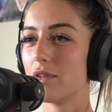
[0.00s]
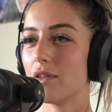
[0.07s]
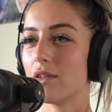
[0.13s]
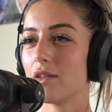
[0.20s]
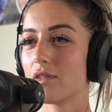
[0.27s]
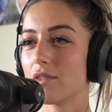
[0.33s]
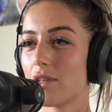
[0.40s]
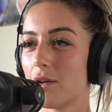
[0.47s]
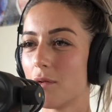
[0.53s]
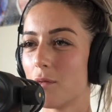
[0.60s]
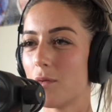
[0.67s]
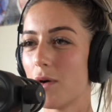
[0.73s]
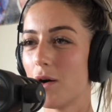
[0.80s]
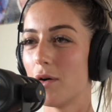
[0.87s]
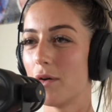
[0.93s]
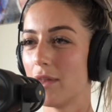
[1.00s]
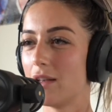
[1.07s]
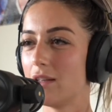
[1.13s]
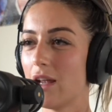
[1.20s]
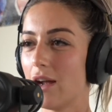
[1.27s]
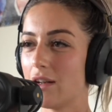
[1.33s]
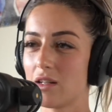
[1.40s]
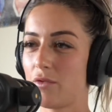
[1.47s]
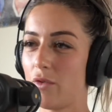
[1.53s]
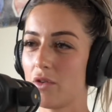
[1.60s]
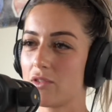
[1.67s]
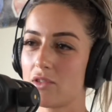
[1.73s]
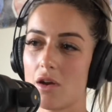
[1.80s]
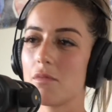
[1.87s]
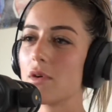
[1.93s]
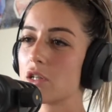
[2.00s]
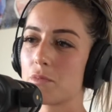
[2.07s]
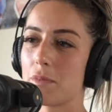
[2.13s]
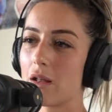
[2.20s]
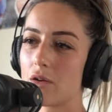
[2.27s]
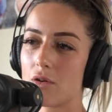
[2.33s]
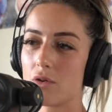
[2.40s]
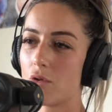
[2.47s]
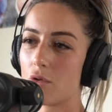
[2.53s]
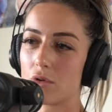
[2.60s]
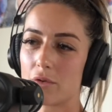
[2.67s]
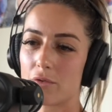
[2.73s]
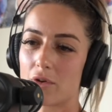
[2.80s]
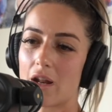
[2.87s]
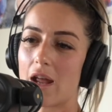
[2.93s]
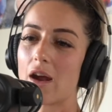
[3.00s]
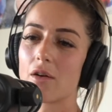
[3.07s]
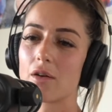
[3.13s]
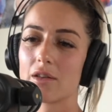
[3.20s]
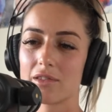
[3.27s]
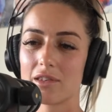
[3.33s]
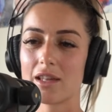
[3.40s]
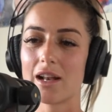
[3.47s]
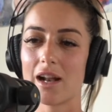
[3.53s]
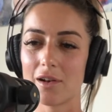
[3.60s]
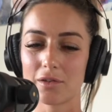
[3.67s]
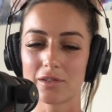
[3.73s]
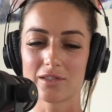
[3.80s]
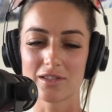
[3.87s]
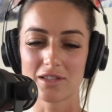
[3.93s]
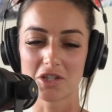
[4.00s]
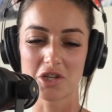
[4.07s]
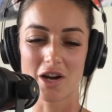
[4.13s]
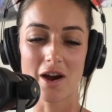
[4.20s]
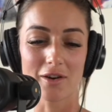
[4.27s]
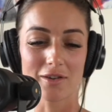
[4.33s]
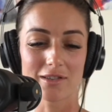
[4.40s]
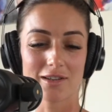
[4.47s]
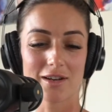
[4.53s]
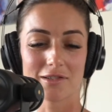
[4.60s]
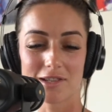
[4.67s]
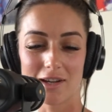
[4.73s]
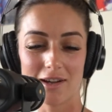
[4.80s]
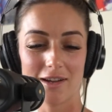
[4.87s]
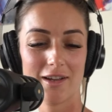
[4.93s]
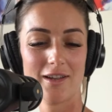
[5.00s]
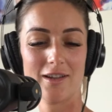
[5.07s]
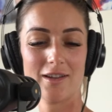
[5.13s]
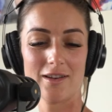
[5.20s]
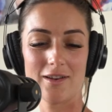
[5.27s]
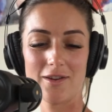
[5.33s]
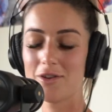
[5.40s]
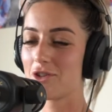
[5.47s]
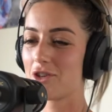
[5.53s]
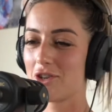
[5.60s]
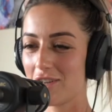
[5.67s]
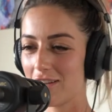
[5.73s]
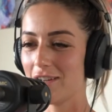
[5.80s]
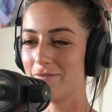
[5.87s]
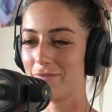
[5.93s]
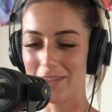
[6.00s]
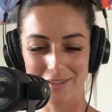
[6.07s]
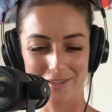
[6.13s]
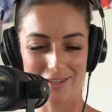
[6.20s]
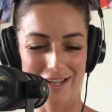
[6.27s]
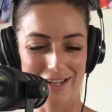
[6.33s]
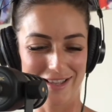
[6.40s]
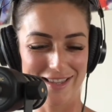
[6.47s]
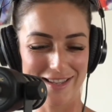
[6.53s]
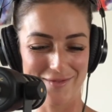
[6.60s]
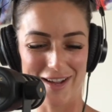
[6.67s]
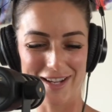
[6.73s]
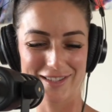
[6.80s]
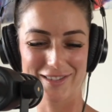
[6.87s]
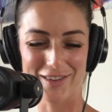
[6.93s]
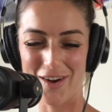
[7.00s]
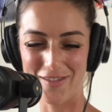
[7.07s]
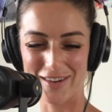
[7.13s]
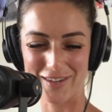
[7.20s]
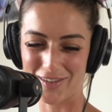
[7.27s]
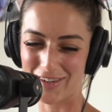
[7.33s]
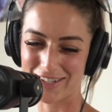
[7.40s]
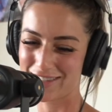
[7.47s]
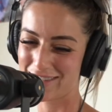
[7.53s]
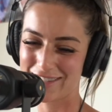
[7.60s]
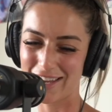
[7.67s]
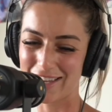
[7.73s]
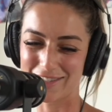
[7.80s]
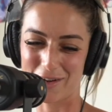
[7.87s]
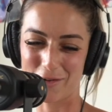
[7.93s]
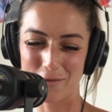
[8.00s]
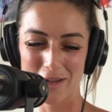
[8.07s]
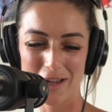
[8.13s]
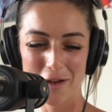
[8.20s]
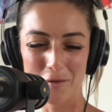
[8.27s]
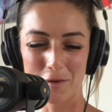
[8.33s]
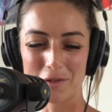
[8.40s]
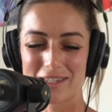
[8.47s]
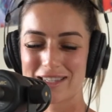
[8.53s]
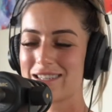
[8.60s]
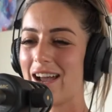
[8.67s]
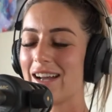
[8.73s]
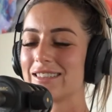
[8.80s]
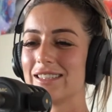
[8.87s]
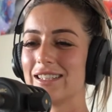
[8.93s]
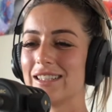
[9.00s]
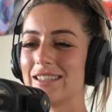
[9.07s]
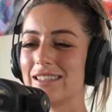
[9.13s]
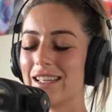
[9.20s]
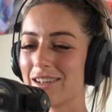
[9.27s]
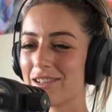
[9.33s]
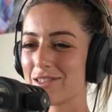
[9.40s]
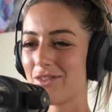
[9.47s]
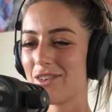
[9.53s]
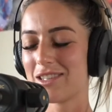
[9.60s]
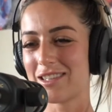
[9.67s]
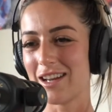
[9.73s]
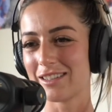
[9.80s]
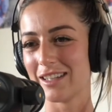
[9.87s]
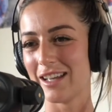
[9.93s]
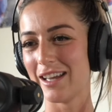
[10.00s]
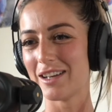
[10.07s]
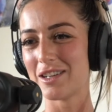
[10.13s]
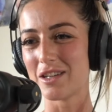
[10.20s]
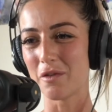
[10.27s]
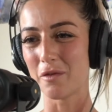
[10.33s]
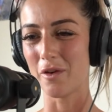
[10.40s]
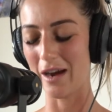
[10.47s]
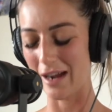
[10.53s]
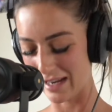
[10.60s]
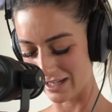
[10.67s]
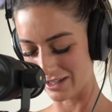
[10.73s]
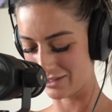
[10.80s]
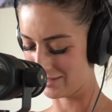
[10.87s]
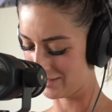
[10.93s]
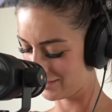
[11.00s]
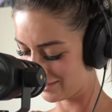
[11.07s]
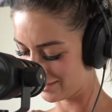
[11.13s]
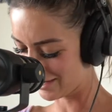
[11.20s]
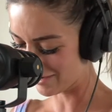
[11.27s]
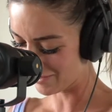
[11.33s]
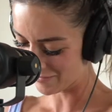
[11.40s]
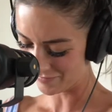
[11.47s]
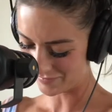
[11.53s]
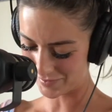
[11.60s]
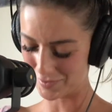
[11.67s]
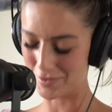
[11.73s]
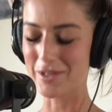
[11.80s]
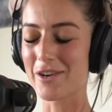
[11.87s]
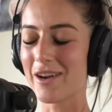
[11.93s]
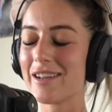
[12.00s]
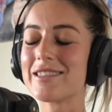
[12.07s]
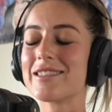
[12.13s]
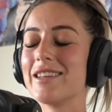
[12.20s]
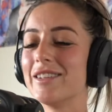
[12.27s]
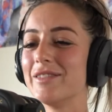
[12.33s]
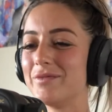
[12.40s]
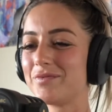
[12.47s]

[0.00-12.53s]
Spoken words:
And I was like, whoa. And then, I just felt so much better in all different areas. And then I looked into the chakras and I was like, no shit, this makes so much fucking sense. I feel stagnant in there and so much stagnant energy for ages. It was crazy.